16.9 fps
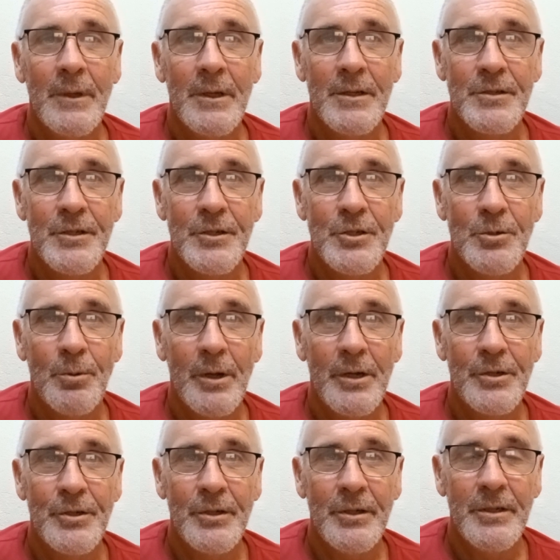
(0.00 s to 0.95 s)

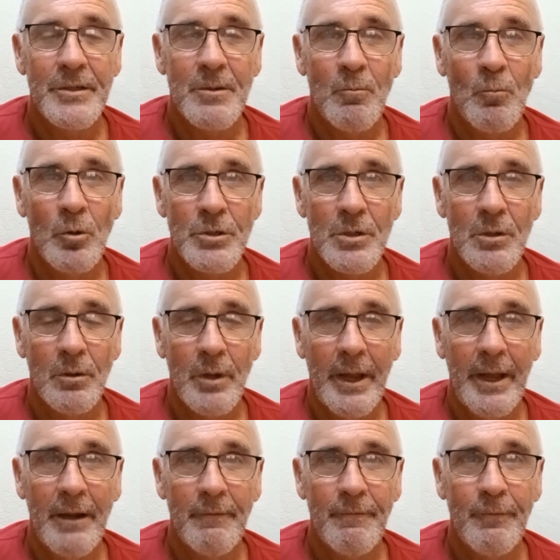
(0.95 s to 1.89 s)
situation is, and what to look
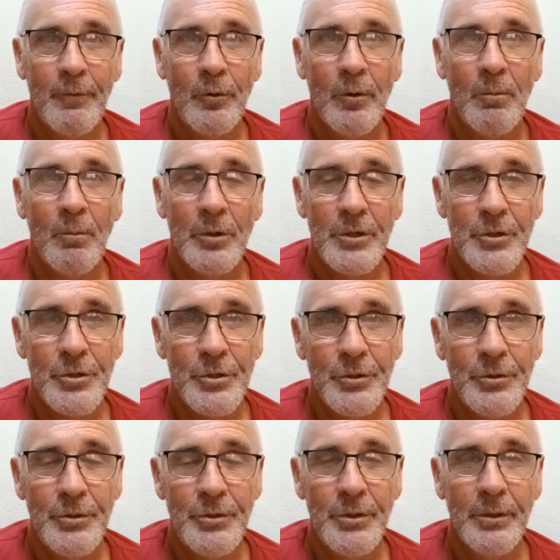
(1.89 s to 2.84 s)
out for and what you
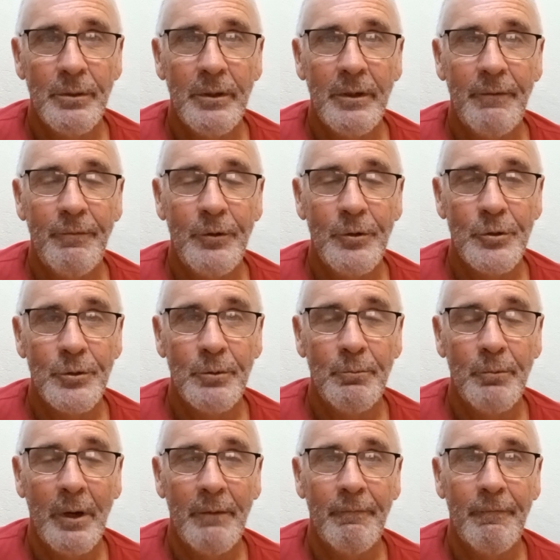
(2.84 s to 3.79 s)
should do if you should
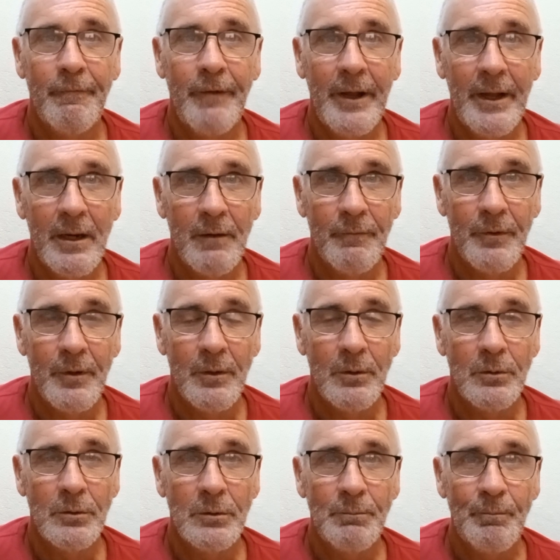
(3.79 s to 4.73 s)
run foul of the
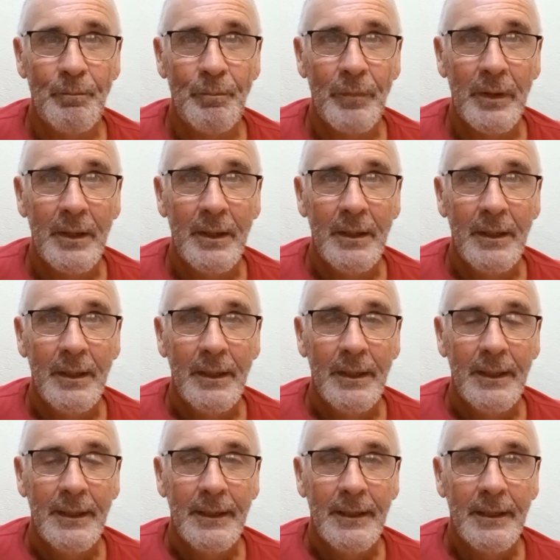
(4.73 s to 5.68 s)
law.
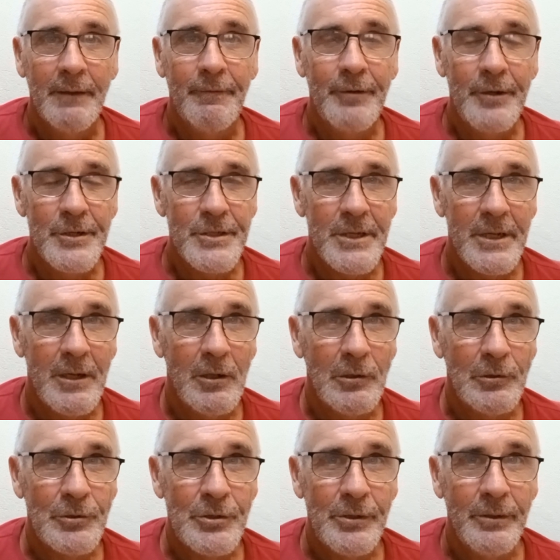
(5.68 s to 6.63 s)
First thing I'll
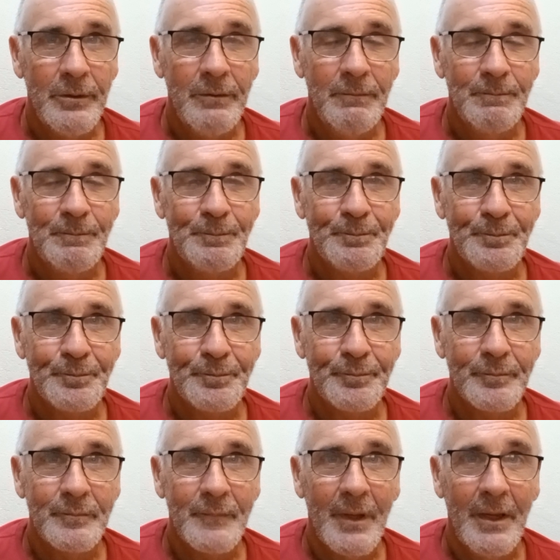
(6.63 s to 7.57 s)
do
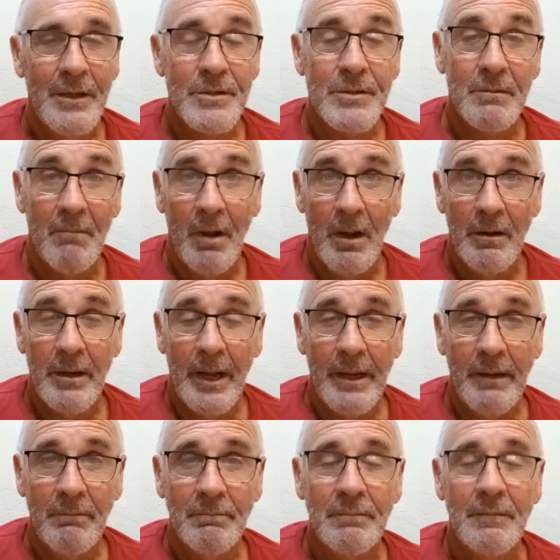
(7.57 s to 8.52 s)
is,
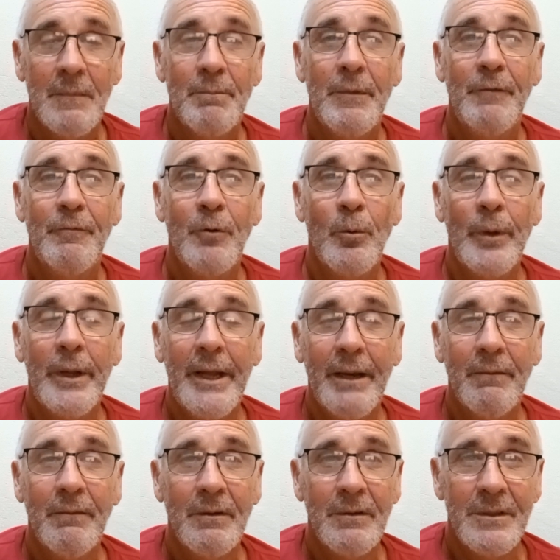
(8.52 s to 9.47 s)
okay, before we
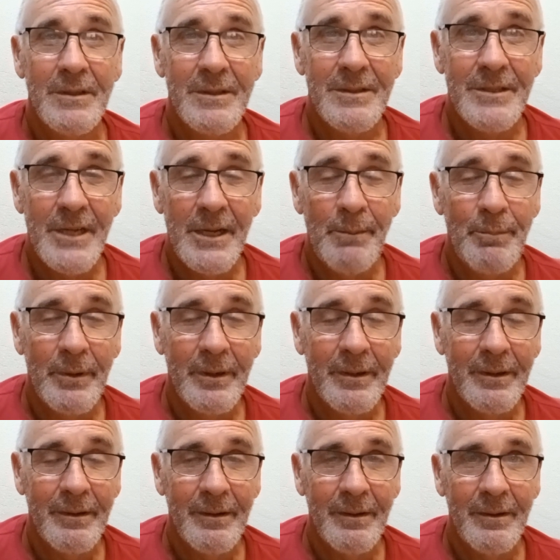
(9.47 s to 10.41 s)
get deep
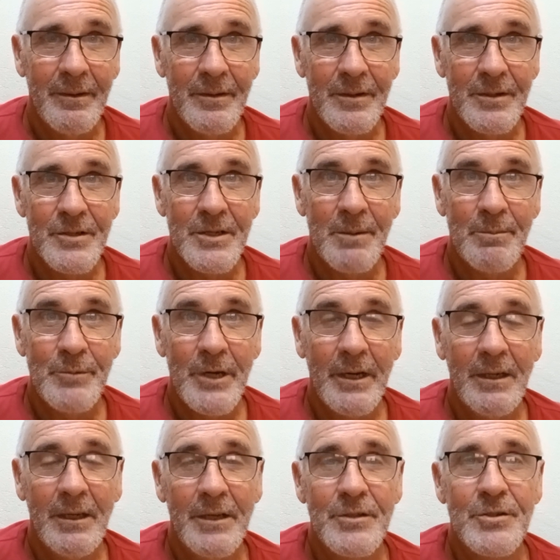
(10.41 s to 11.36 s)
into the
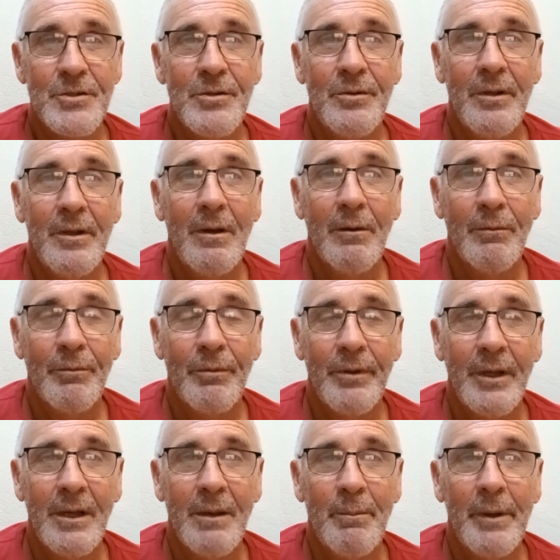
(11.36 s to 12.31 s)
subject, let's do the old
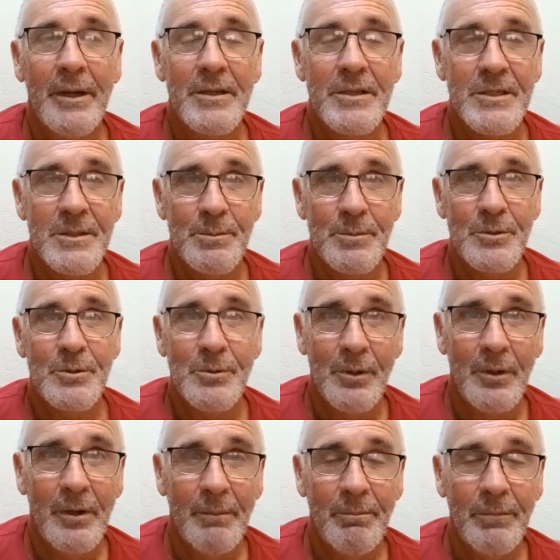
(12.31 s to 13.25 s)
thing about
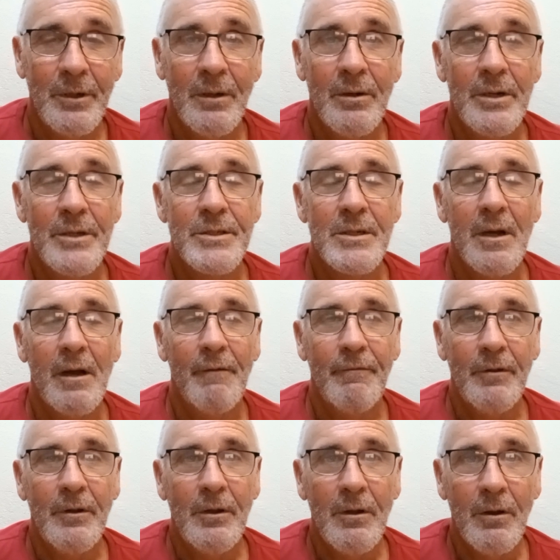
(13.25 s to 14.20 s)
subscribe. Guys, I've
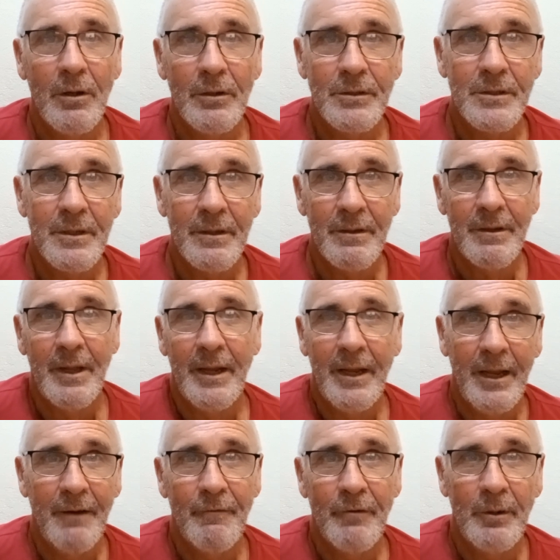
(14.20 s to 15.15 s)
got to thank
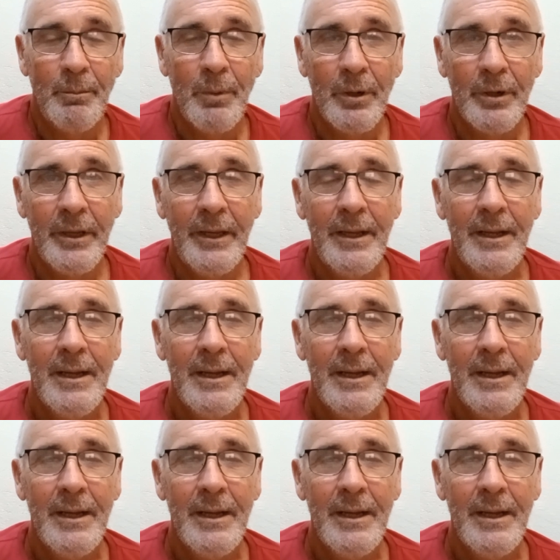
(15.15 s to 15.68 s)
everybody.